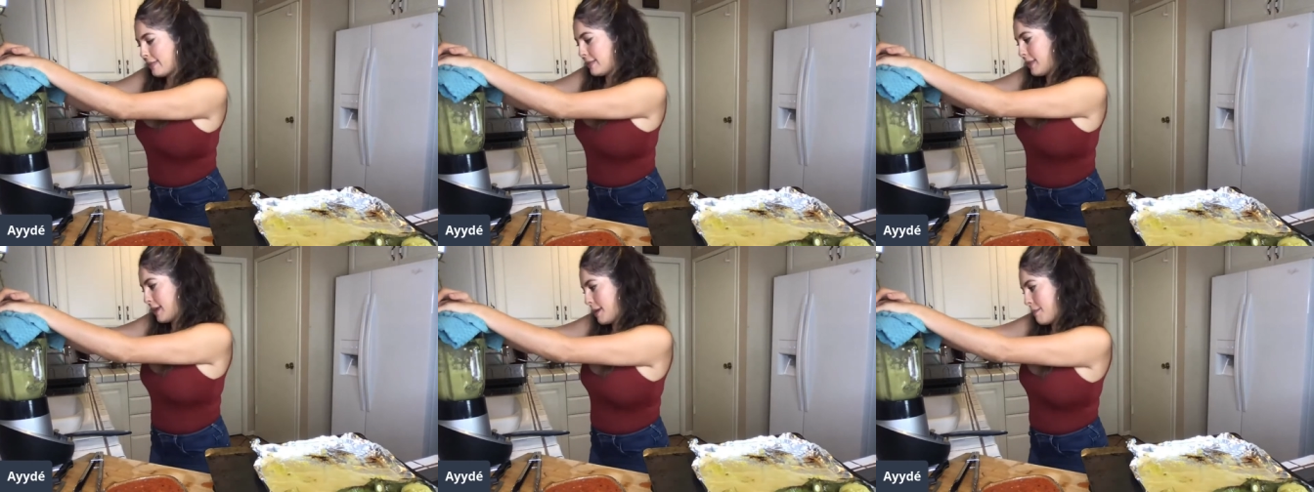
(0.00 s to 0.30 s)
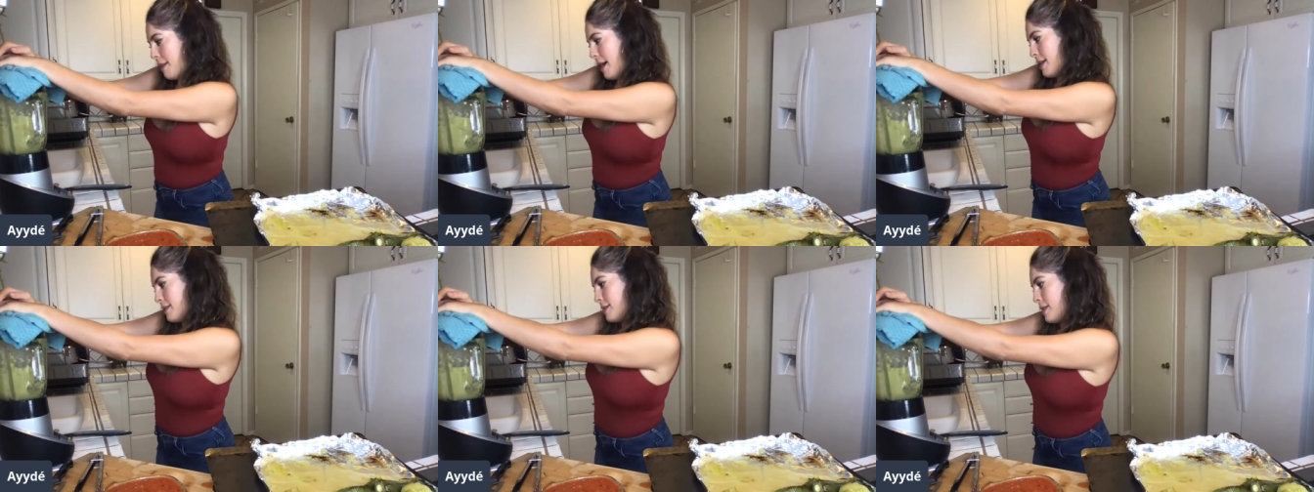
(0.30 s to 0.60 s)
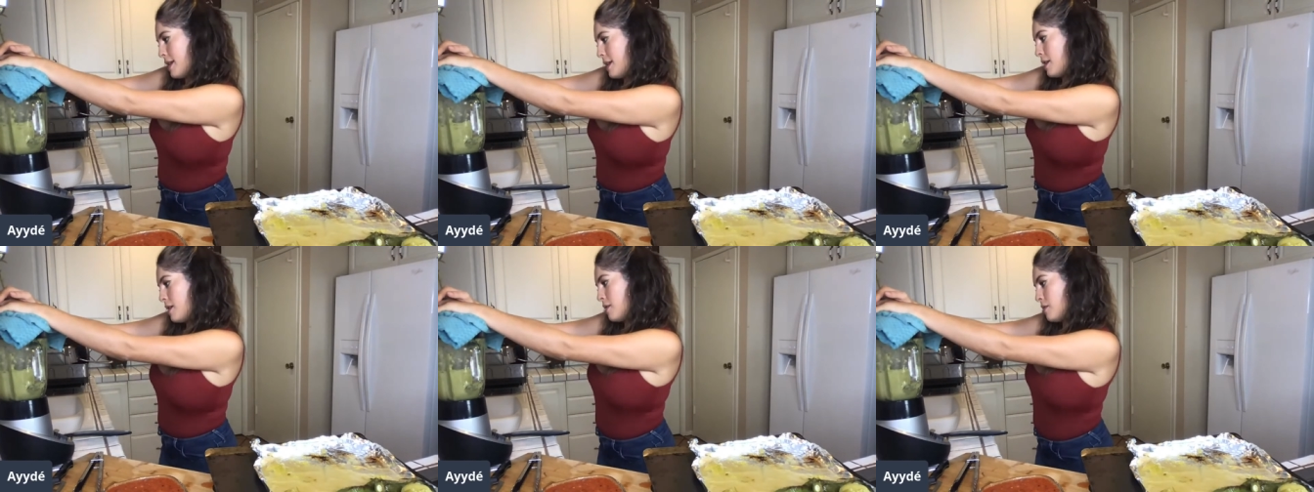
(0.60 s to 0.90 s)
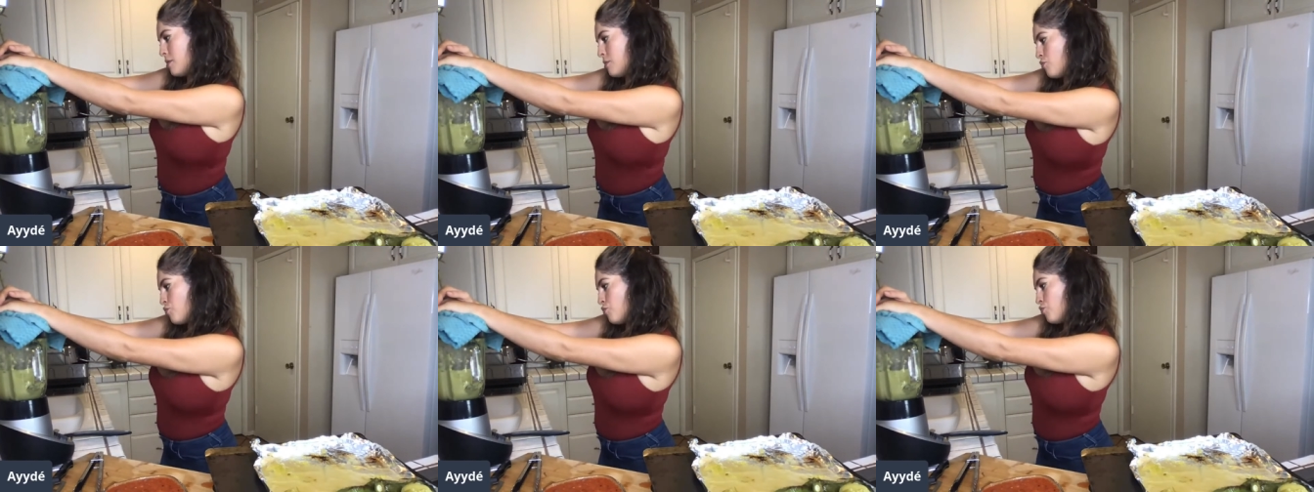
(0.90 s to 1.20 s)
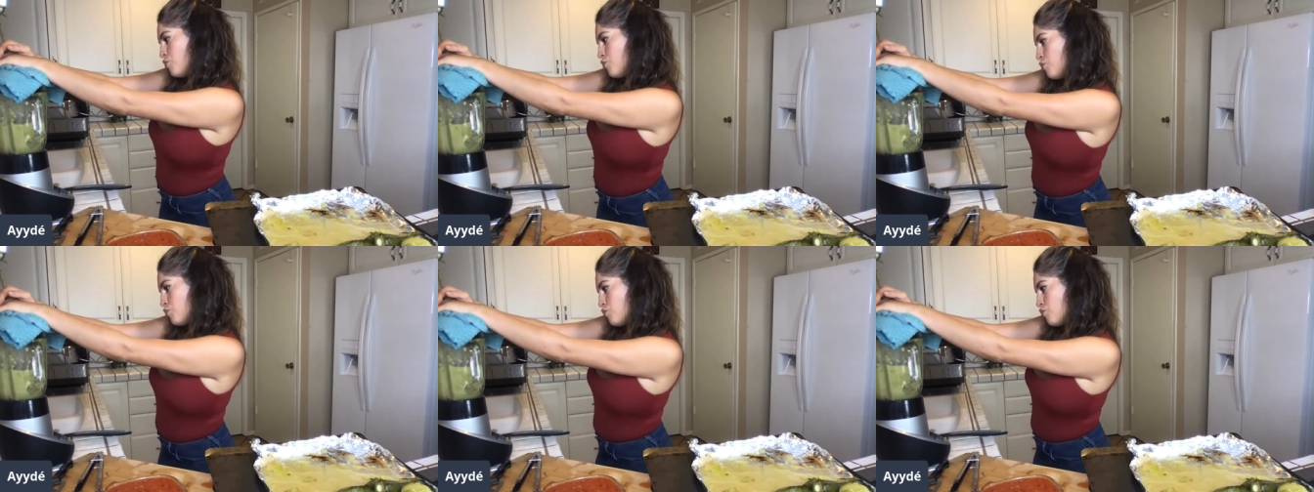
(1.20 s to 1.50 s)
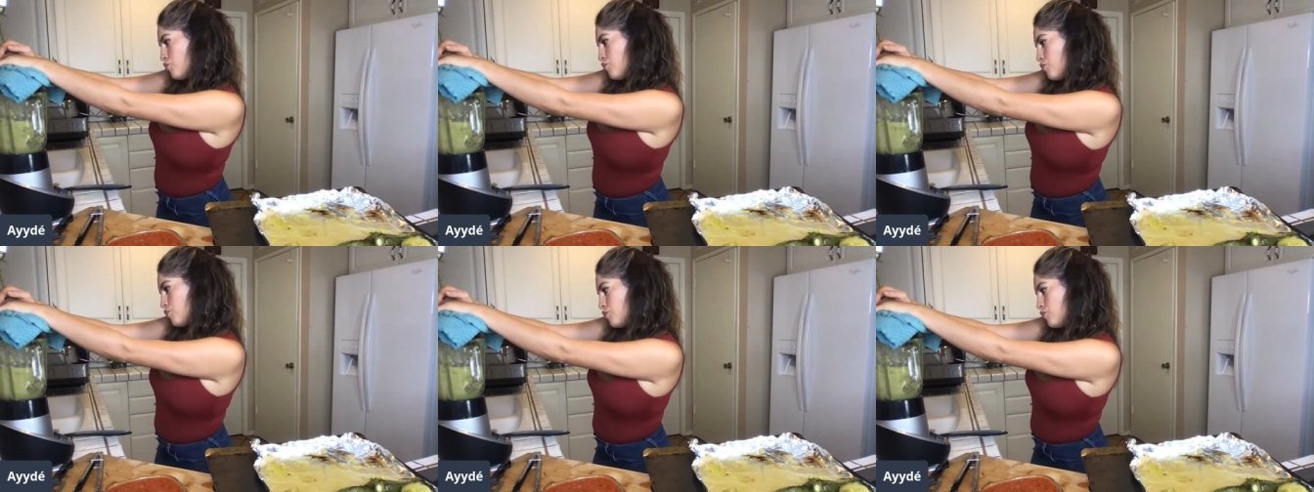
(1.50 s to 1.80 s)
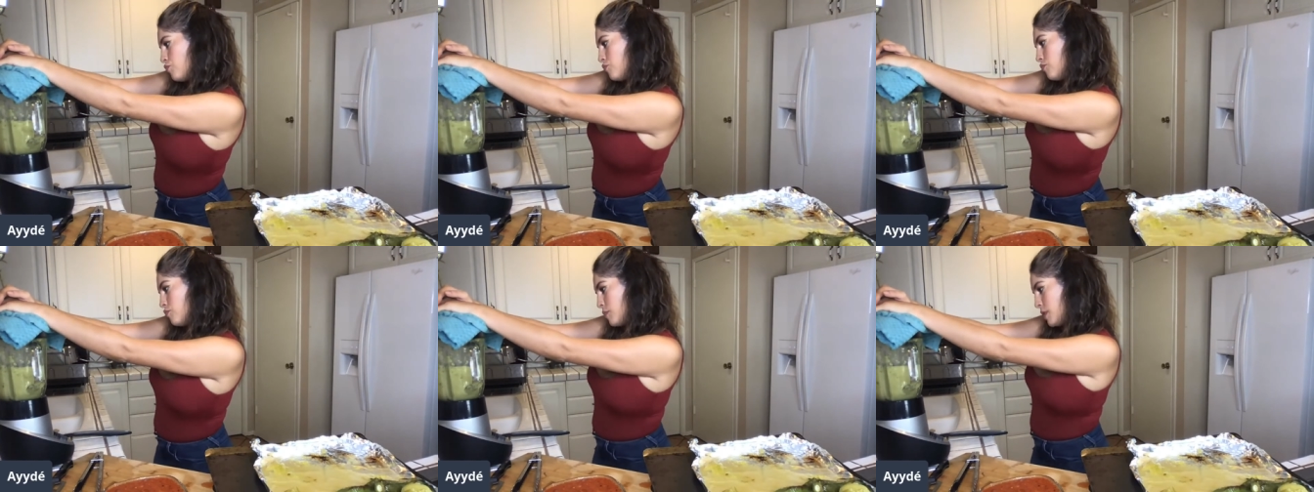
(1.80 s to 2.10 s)
Think about this.
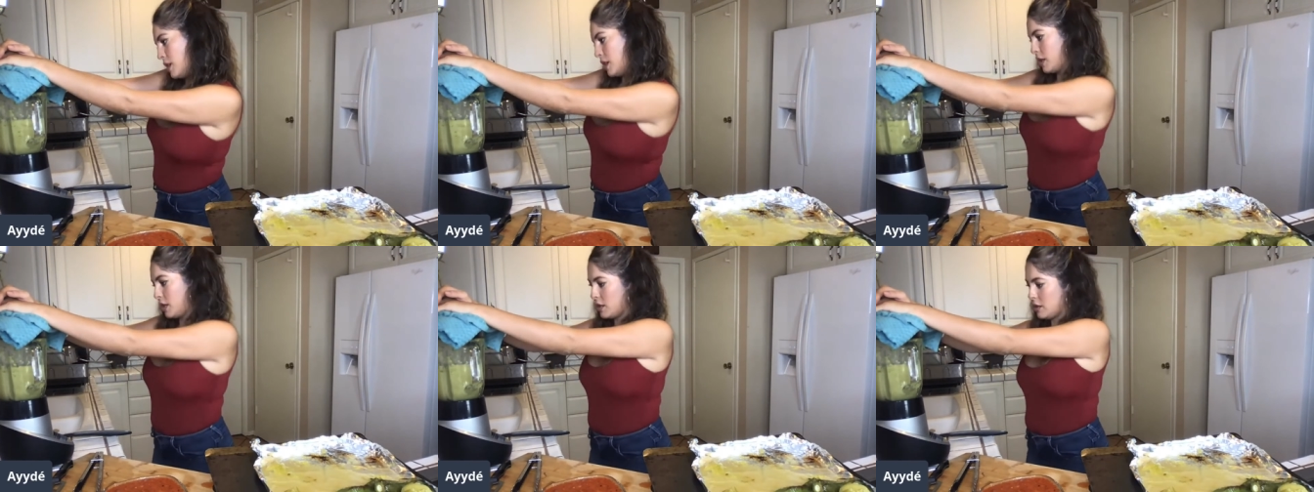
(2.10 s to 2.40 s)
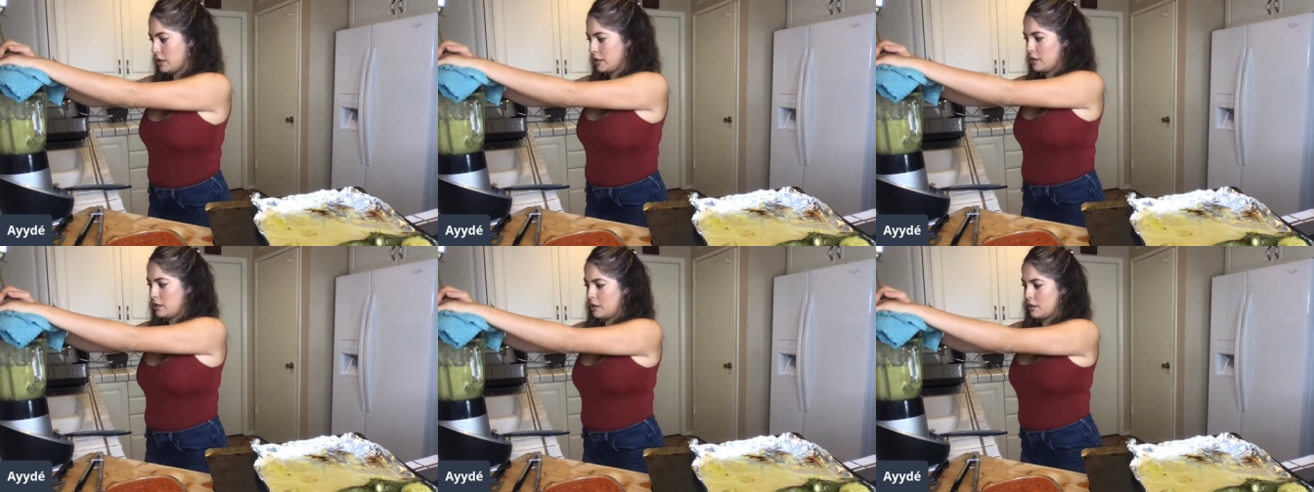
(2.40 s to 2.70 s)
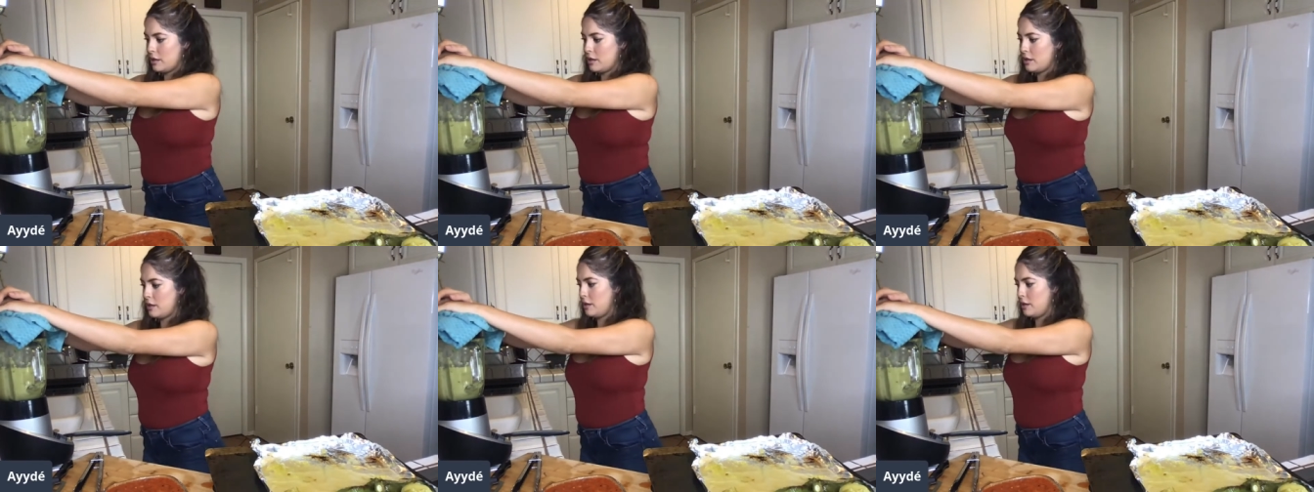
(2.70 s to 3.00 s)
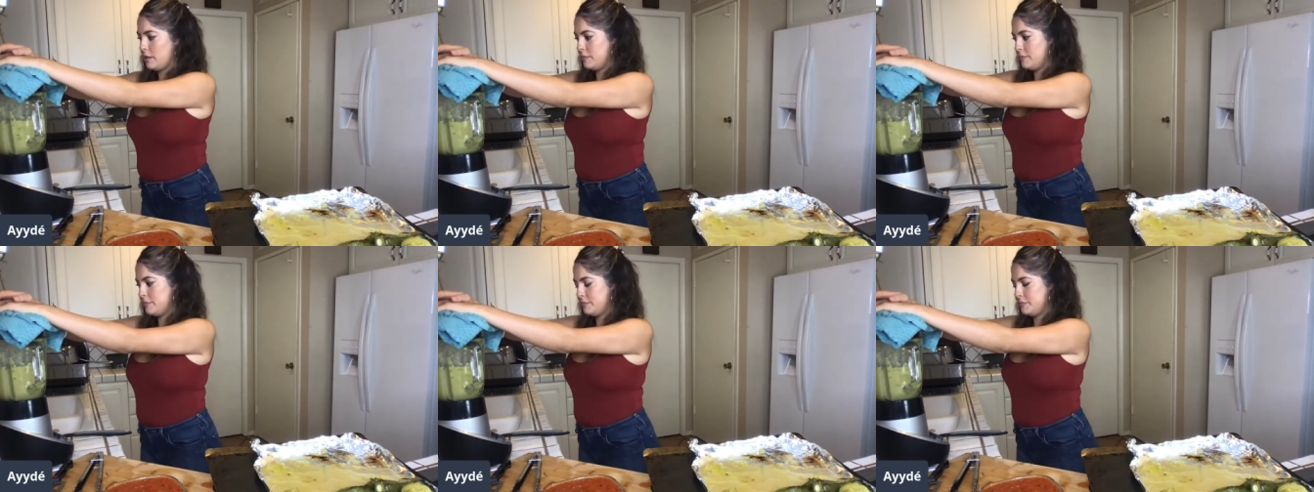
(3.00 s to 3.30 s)
Get it, get it, get it, get it.